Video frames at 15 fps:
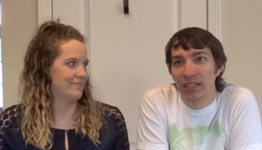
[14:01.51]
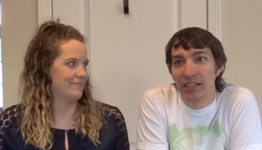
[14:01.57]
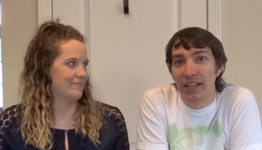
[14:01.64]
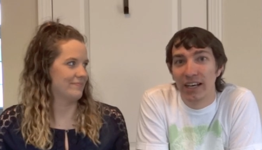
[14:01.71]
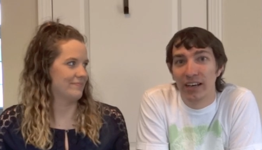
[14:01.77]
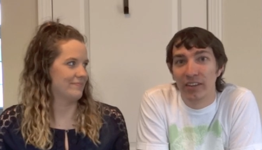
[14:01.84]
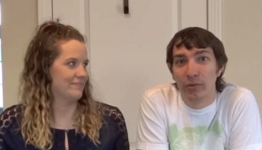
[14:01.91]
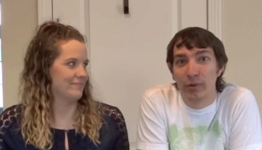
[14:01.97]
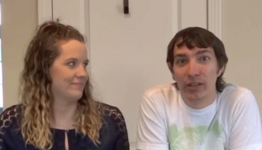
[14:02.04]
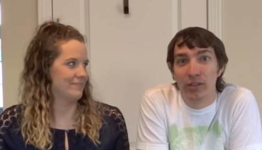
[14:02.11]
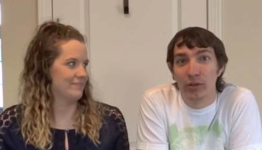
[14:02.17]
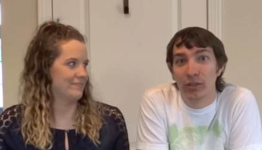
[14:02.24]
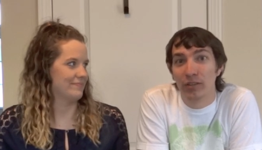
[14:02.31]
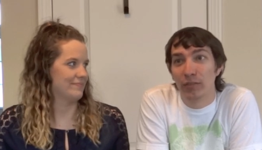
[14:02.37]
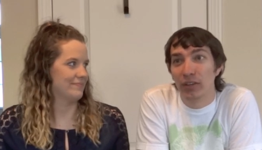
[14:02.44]
Speaker 1: Now that we
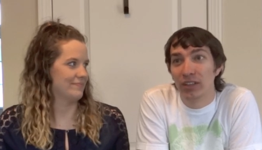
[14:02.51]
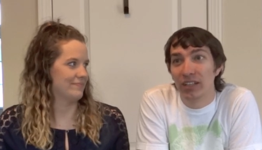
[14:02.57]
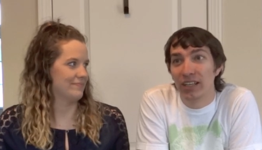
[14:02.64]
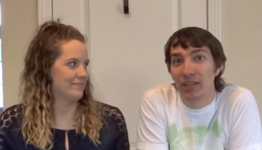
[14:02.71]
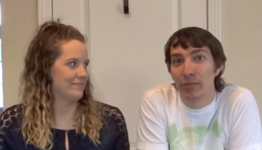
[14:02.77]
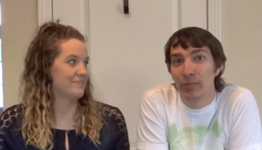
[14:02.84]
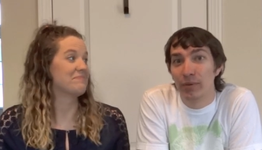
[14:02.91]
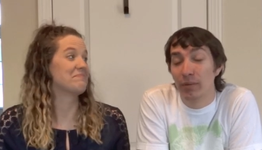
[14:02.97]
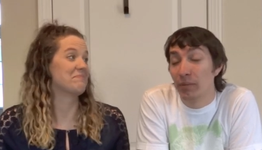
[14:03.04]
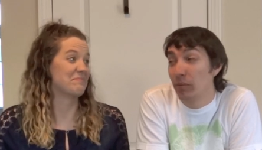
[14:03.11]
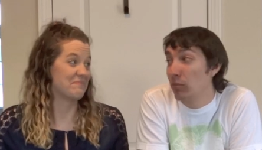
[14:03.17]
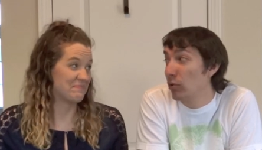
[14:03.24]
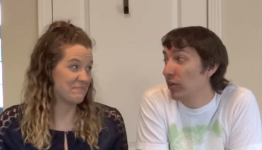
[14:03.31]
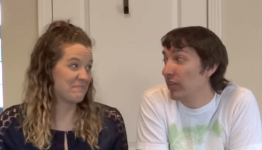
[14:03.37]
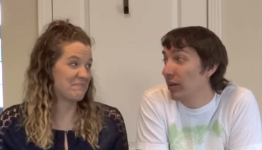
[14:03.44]
don't live on the lake, we might be
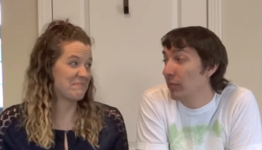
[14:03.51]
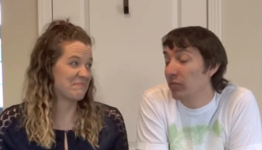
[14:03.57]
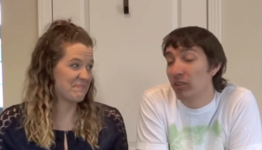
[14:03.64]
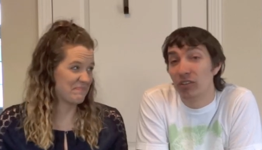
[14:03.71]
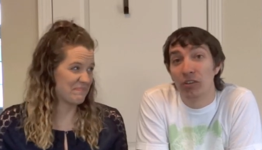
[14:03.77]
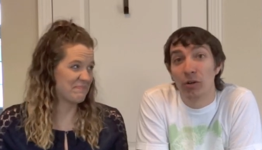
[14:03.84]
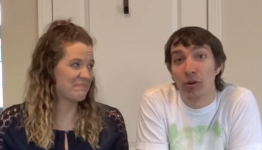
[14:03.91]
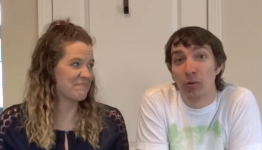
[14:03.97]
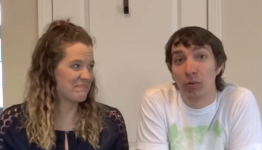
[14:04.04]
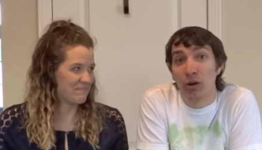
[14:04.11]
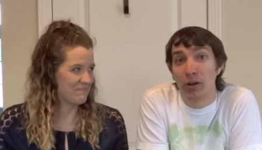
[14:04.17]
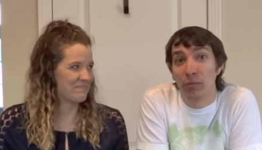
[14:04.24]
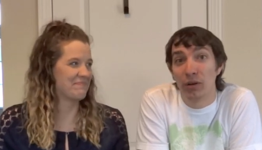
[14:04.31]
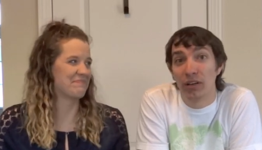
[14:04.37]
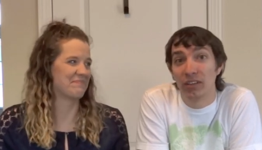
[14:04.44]
more tempted to go to the
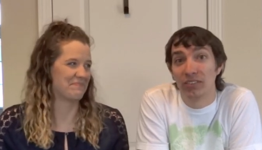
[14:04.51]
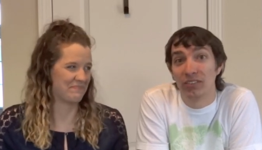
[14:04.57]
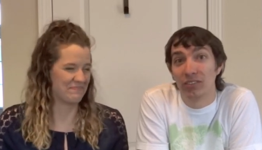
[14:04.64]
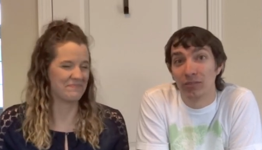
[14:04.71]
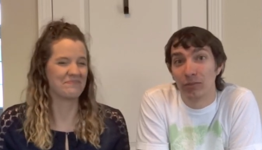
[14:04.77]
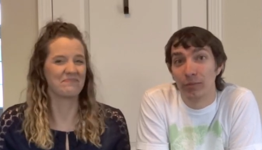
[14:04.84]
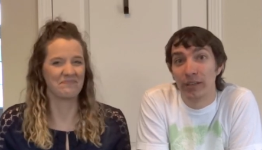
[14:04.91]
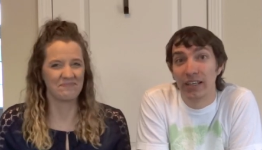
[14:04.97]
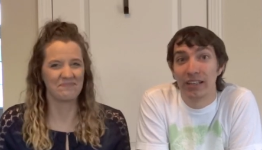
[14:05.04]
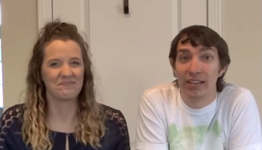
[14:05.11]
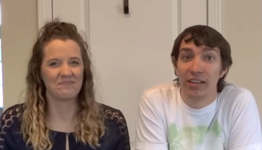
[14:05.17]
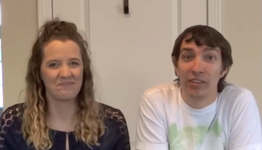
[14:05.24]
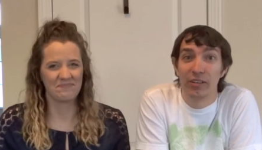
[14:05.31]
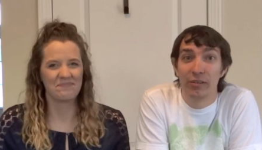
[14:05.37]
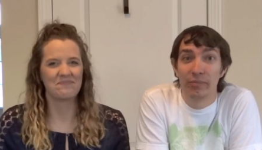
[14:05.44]
water parks when we get
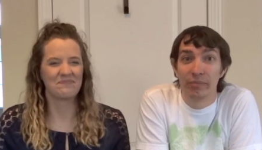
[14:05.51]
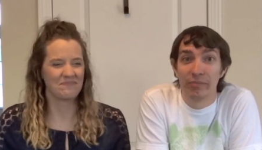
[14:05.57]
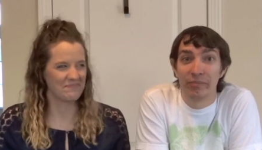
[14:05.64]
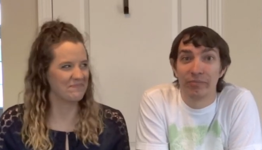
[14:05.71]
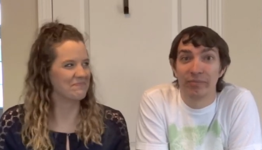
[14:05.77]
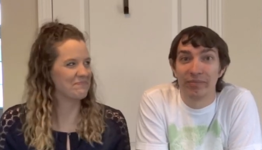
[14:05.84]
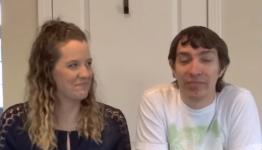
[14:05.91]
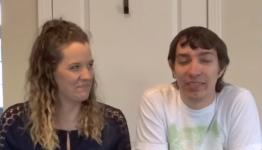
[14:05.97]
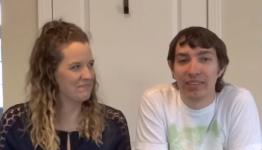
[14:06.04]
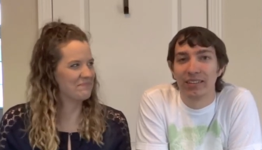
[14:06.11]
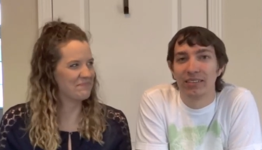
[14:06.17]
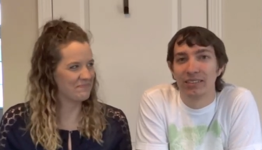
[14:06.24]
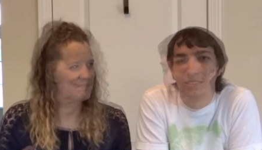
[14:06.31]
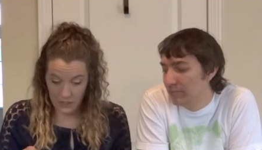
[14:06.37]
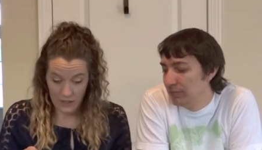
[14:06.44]
down there.
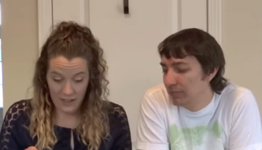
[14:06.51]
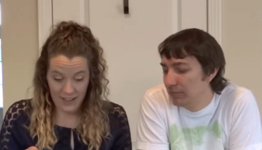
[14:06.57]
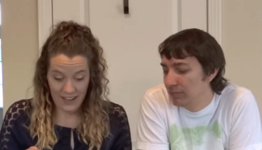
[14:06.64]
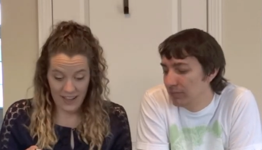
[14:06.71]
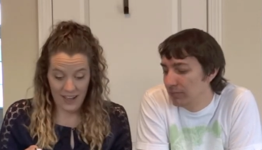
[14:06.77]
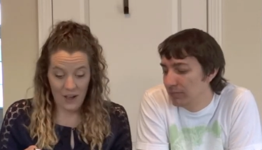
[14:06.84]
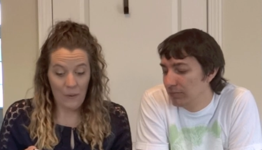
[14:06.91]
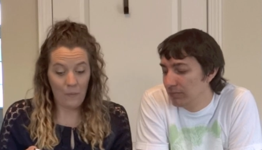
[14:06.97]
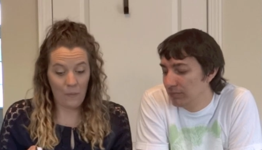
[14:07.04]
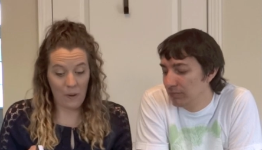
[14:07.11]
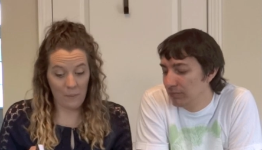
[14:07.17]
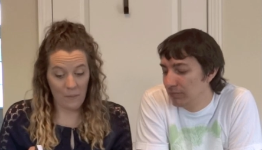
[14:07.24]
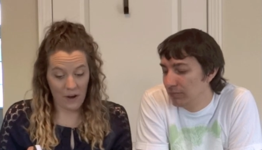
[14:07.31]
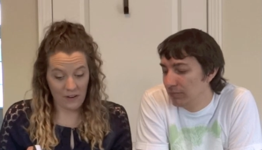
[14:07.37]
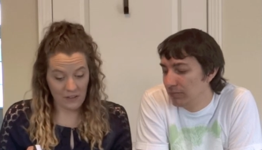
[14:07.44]

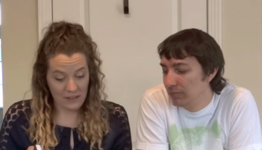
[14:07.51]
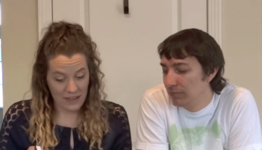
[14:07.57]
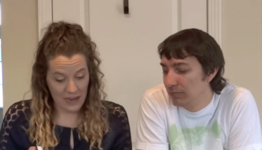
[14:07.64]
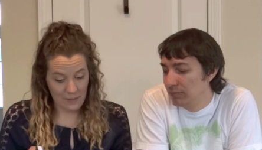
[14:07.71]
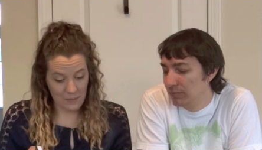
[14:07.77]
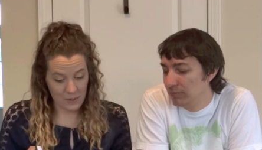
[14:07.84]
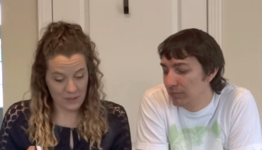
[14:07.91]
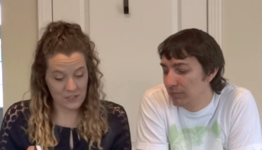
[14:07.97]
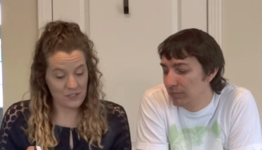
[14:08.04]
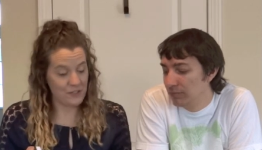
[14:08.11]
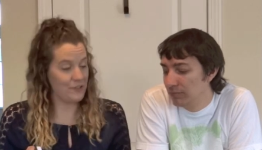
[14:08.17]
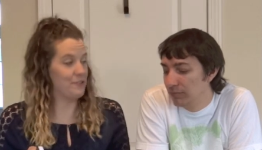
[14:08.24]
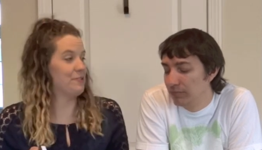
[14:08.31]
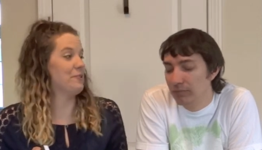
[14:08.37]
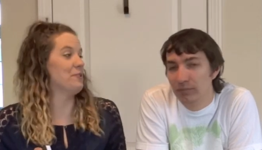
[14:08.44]
Speaker 2: What model camera do
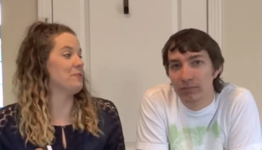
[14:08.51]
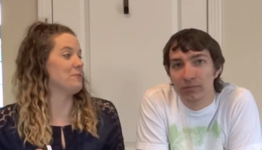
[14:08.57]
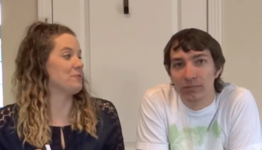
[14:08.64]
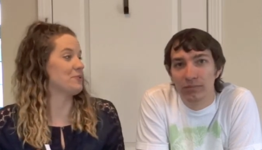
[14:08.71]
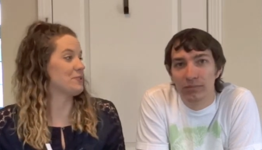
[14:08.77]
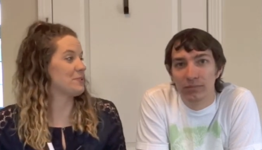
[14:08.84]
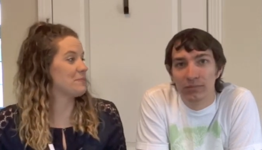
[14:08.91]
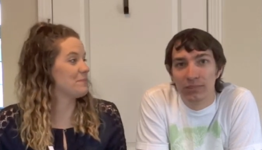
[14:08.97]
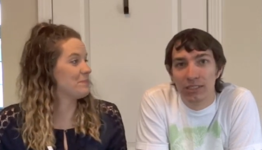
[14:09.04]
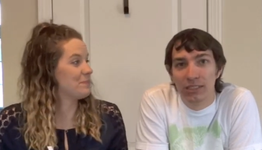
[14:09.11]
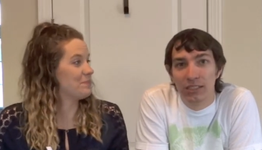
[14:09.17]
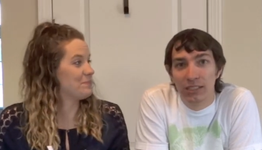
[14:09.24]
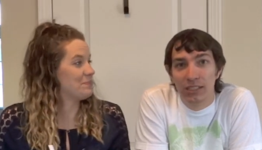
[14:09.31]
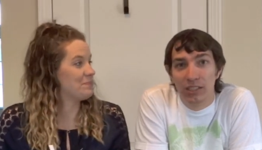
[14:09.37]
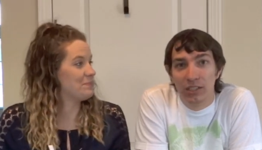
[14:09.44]
you use?
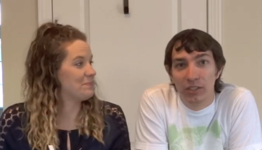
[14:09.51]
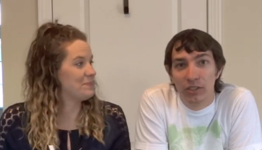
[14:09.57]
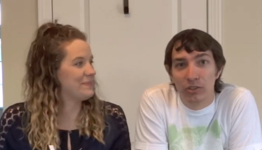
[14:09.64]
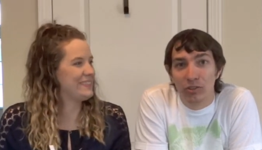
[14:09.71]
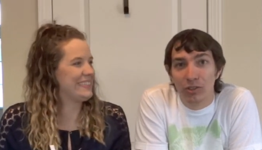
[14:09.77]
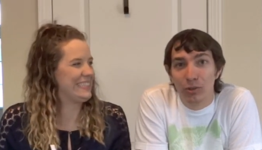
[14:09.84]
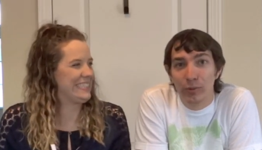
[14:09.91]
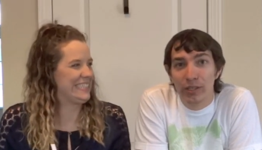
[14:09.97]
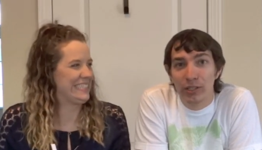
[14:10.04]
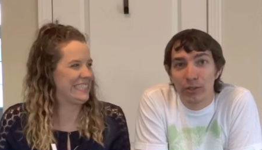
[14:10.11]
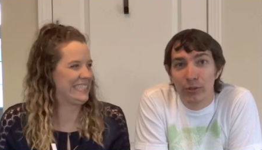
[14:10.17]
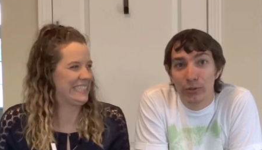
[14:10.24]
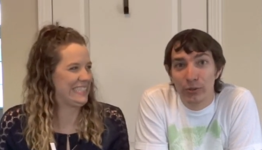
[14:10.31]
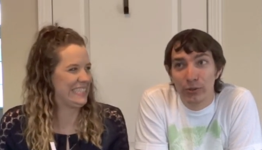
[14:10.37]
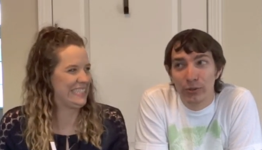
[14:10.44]
Speaker 1: So we
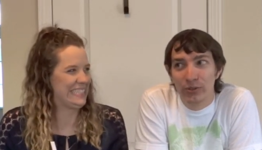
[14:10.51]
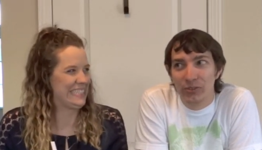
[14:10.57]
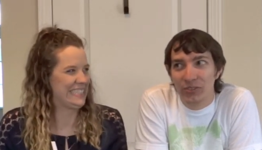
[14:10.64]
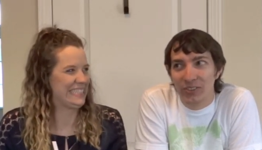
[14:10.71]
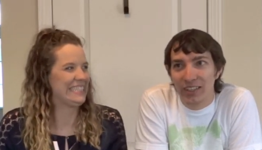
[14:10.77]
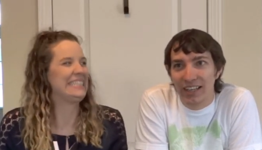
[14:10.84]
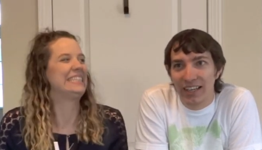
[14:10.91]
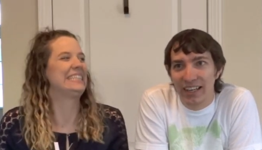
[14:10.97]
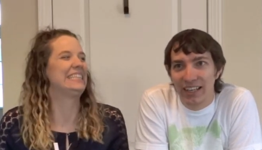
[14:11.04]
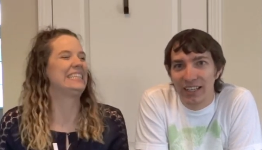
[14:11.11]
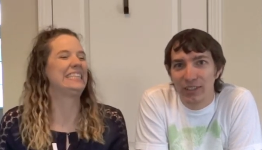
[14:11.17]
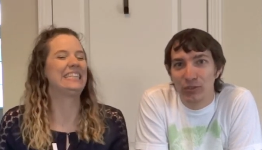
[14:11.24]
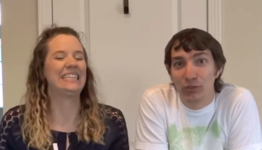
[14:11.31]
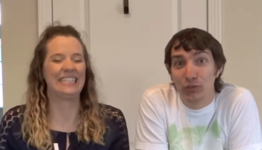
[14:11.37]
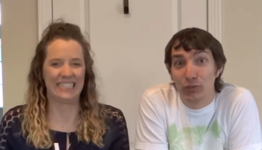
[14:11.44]
use a
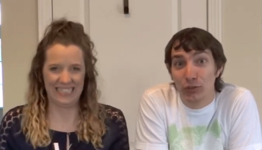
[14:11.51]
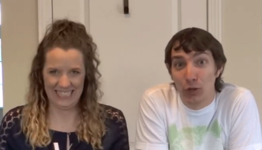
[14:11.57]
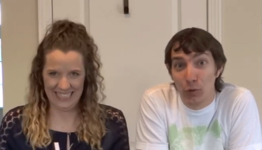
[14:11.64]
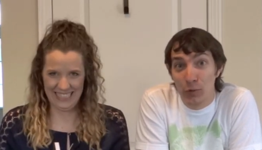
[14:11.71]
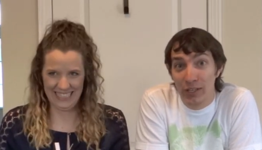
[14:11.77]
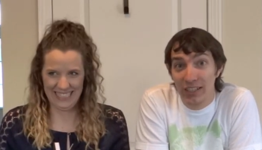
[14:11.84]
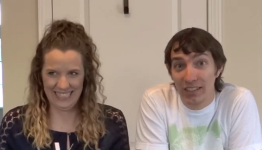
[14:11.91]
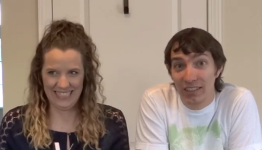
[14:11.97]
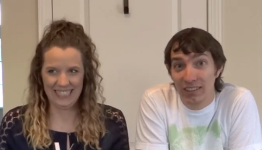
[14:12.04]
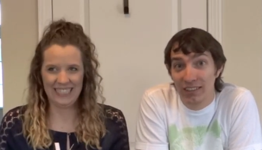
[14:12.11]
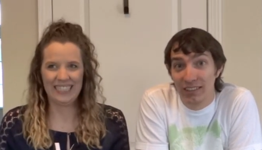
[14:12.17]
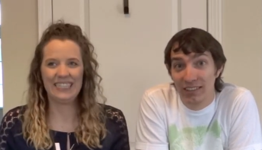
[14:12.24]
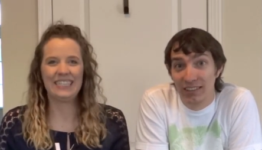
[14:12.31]
Sony